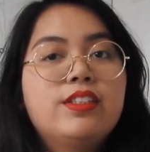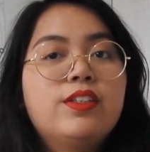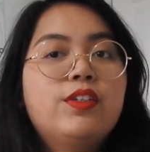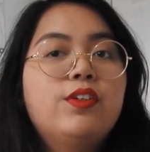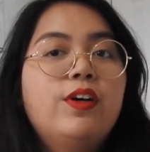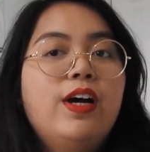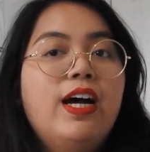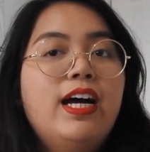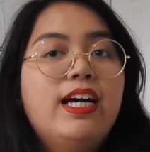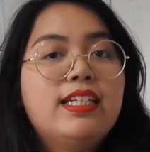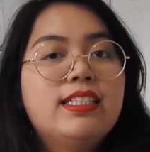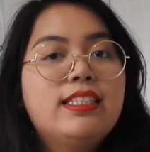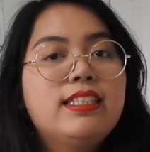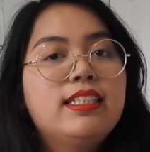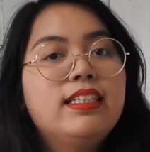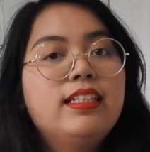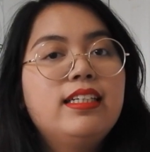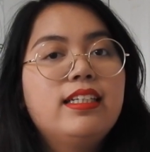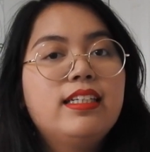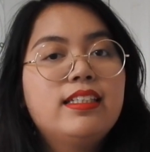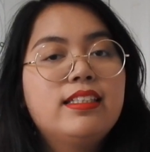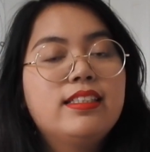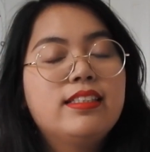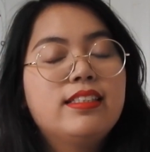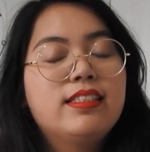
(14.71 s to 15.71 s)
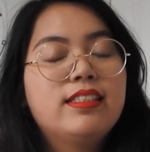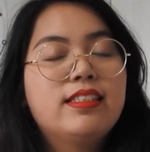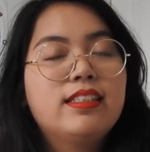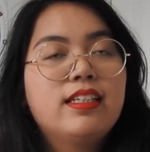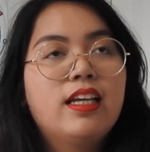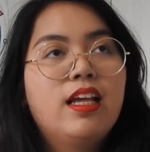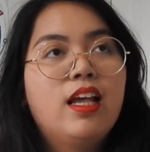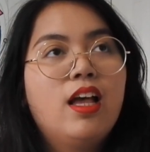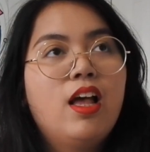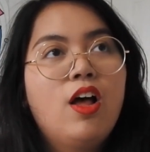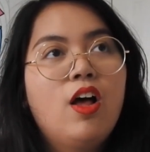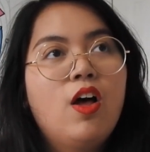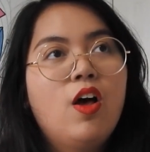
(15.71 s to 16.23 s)
So as it
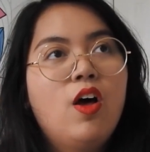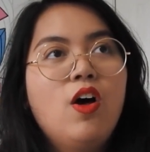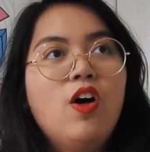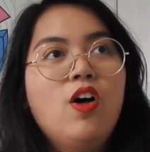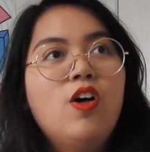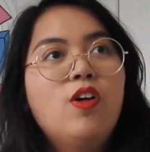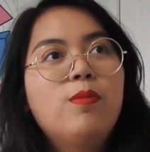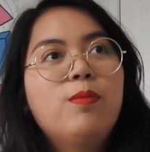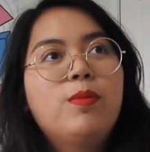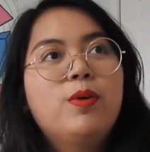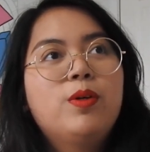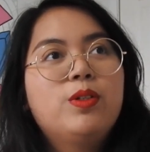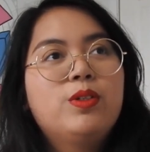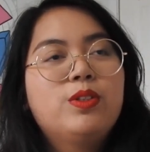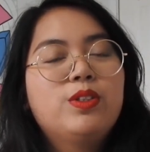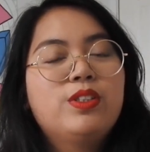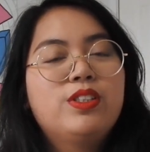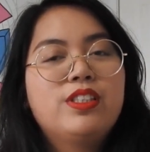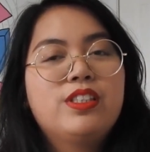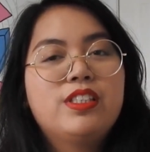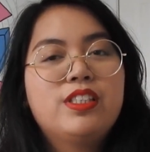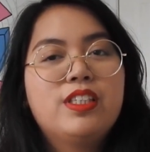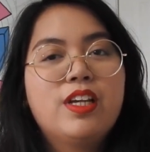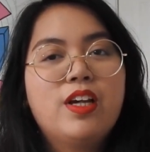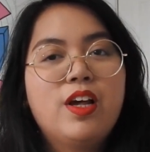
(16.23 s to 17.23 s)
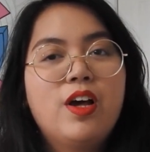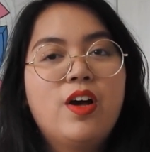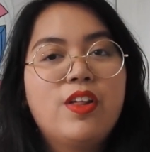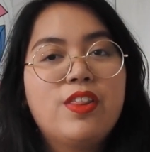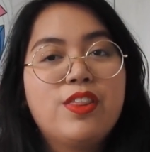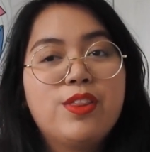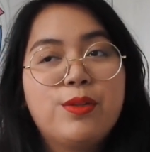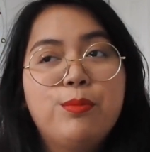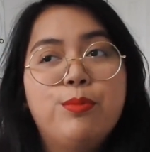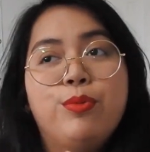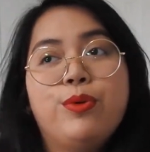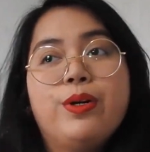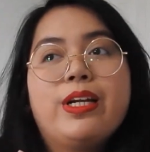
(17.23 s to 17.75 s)
is almost
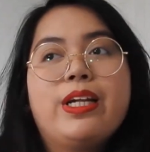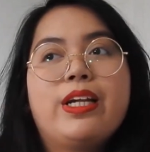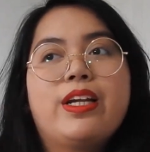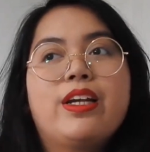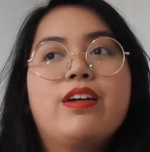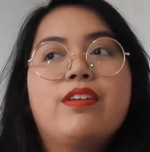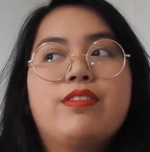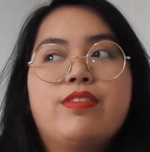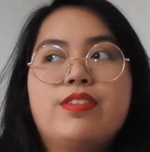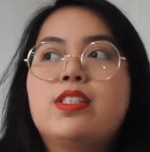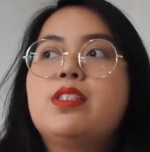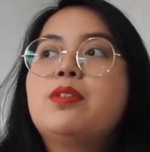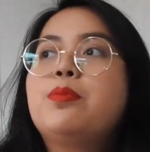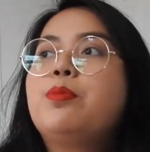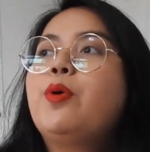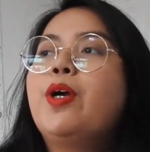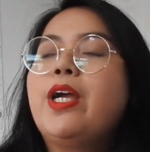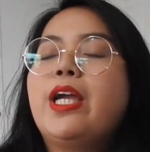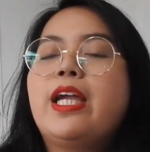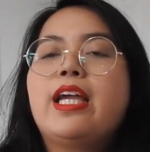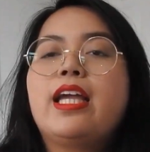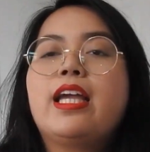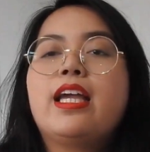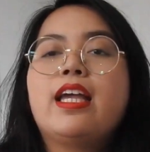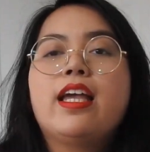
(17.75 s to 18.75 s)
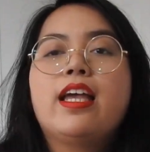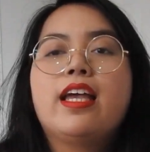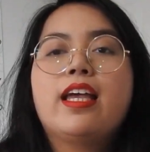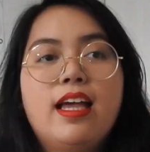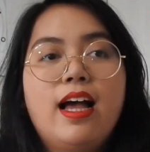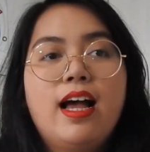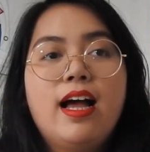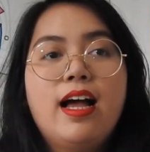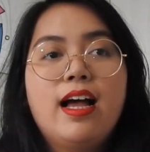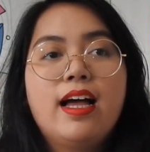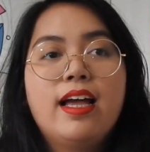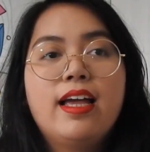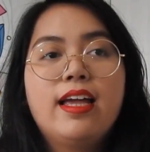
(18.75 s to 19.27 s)
on the brink of spring,
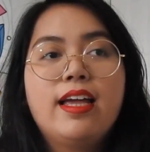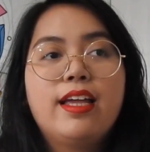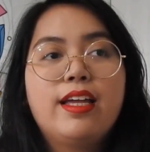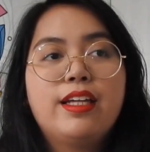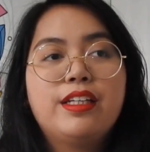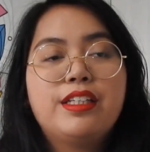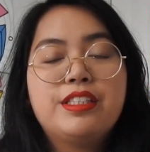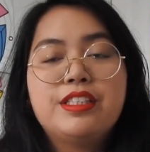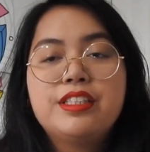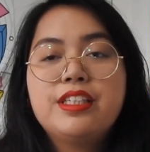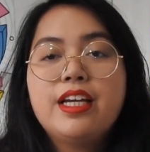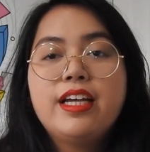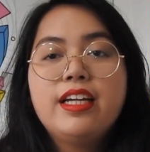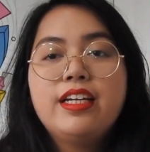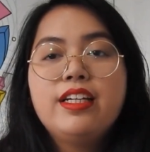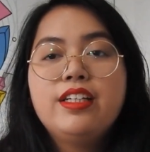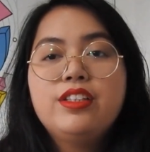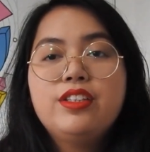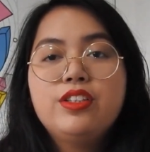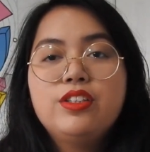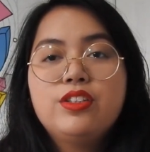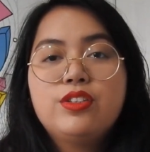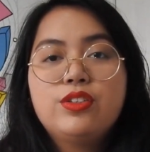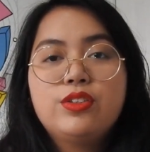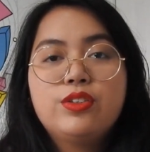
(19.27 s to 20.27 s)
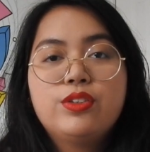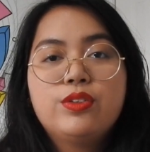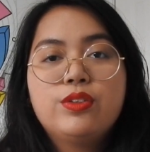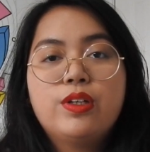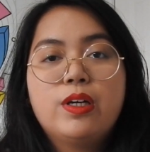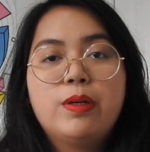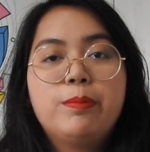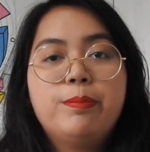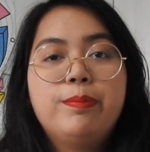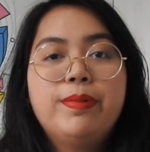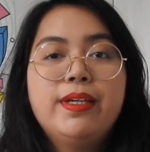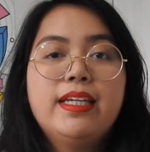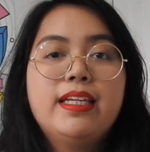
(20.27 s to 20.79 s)
I decided to do
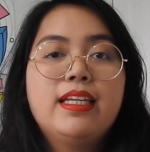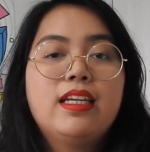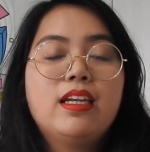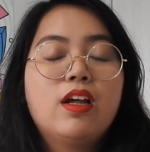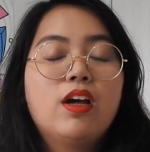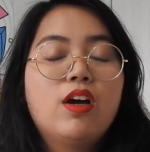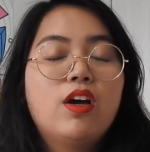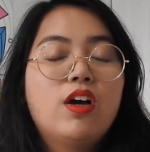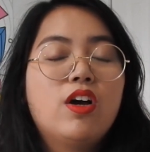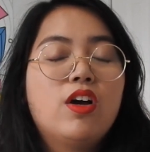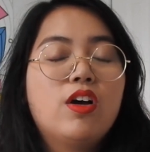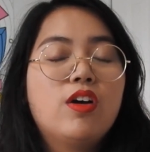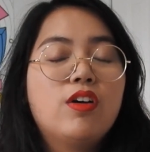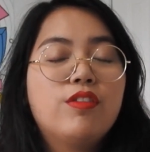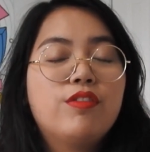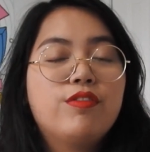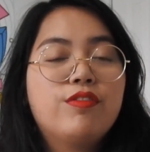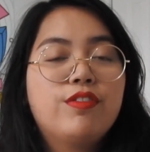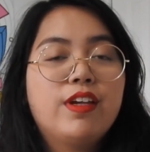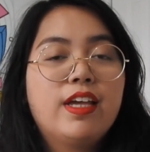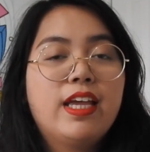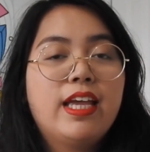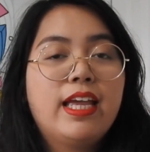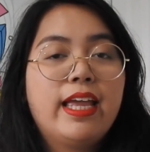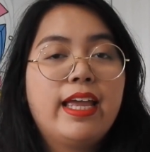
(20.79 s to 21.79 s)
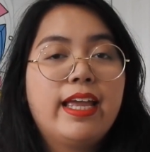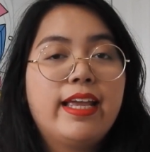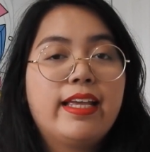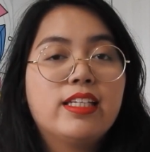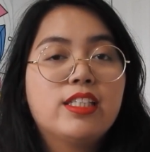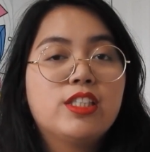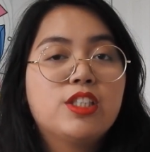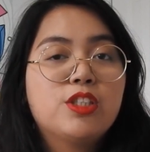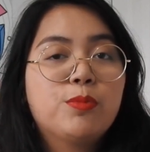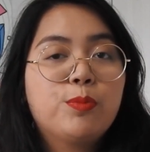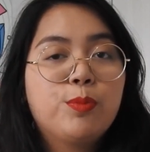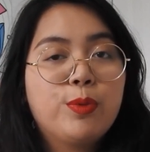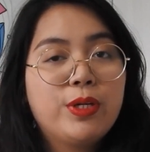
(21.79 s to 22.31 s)
a bit of a
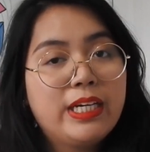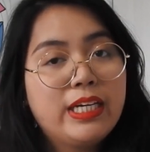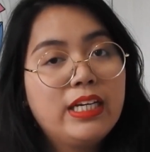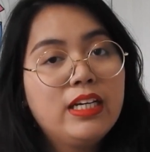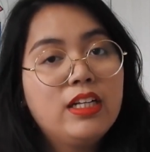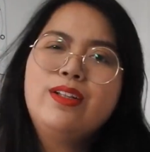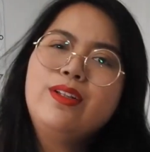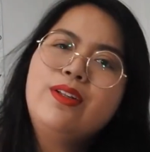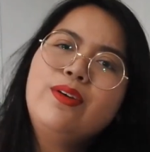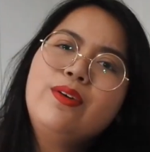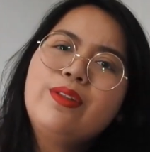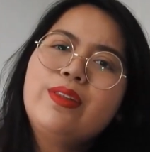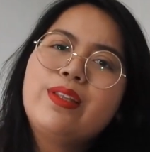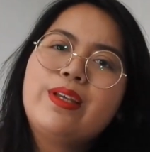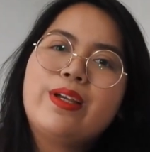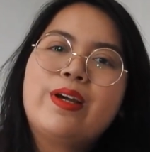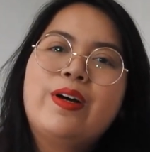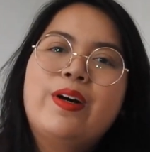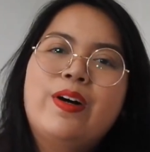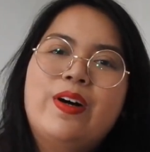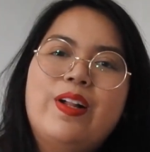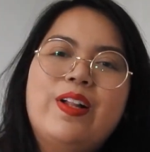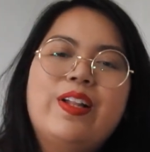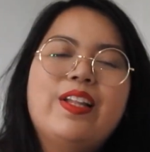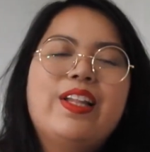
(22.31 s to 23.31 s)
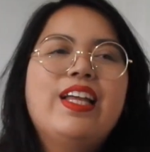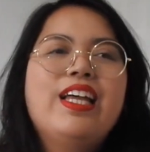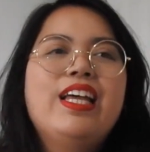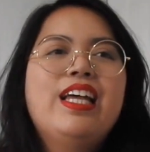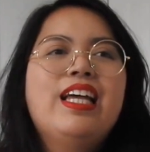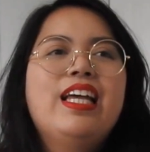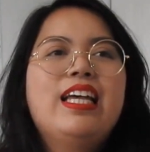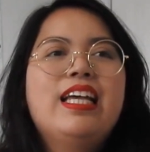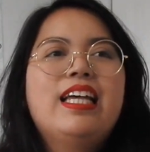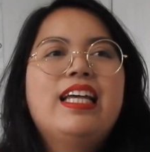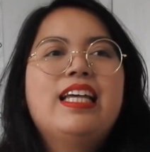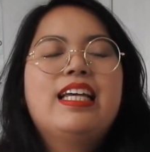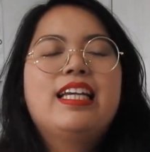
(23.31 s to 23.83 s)
spring clothing haul
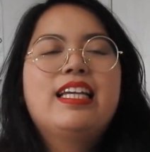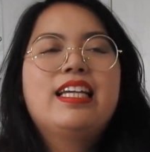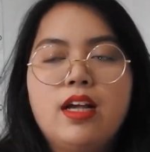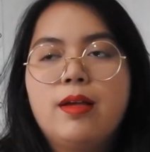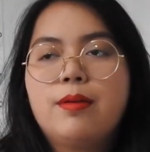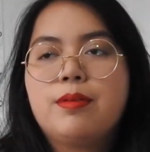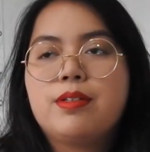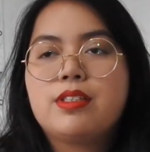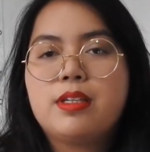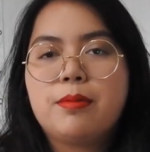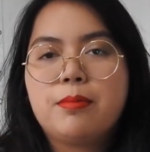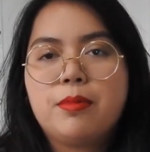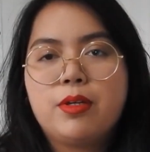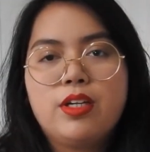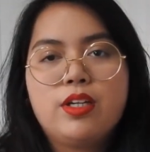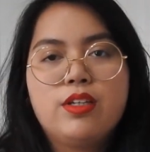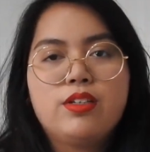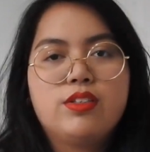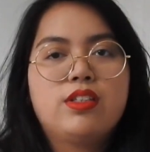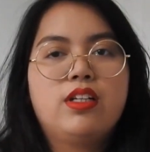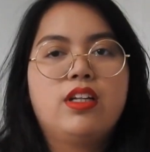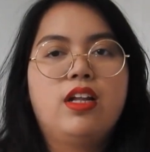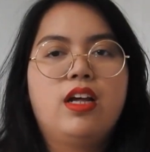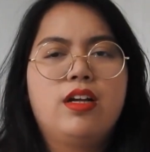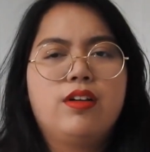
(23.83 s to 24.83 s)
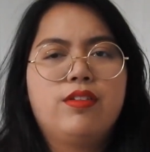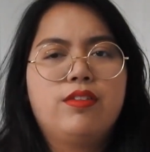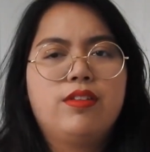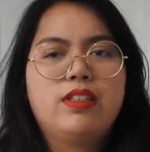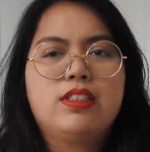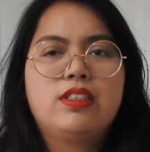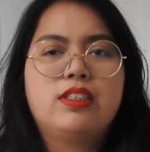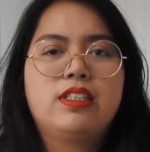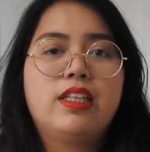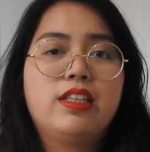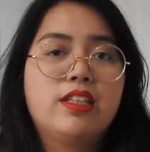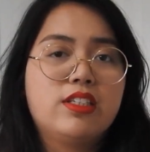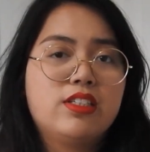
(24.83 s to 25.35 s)
because I'm gonna use a lot of
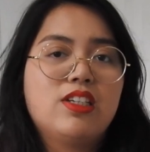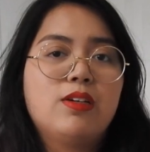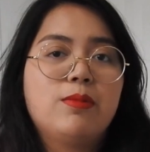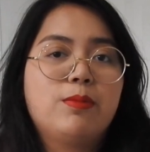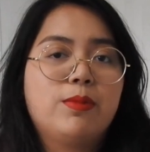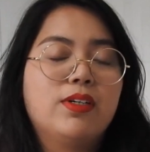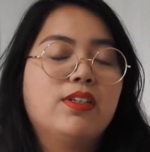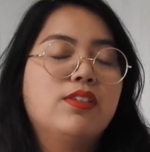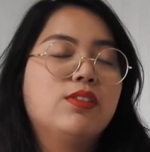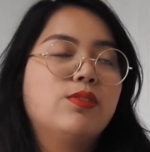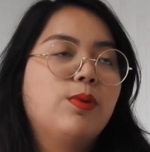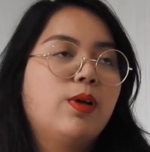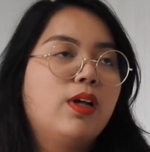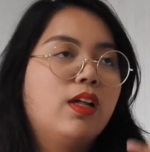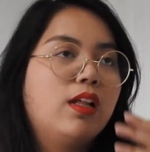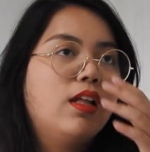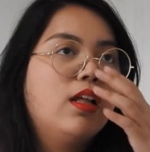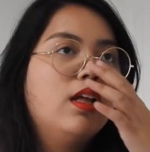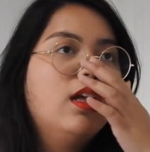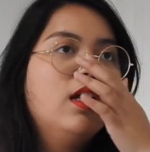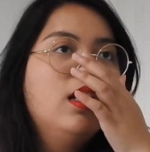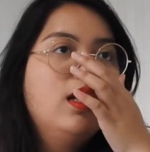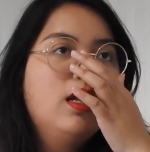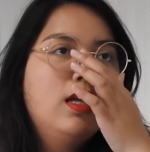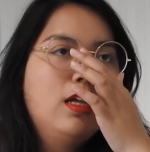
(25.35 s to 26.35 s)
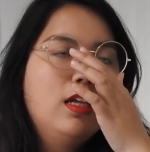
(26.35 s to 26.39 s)
this in the summer as well.